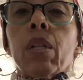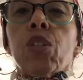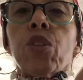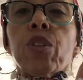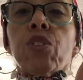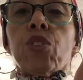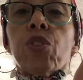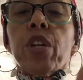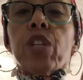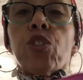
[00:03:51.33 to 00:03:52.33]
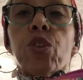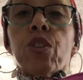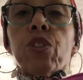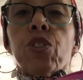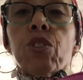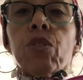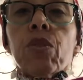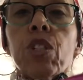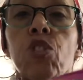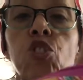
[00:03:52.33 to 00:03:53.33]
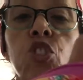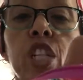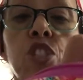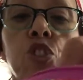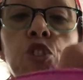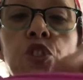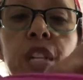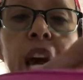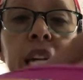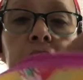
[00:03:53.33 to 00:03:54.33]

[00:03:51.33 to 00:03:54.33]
Curiouser and Curiouser. There's a Chester cat.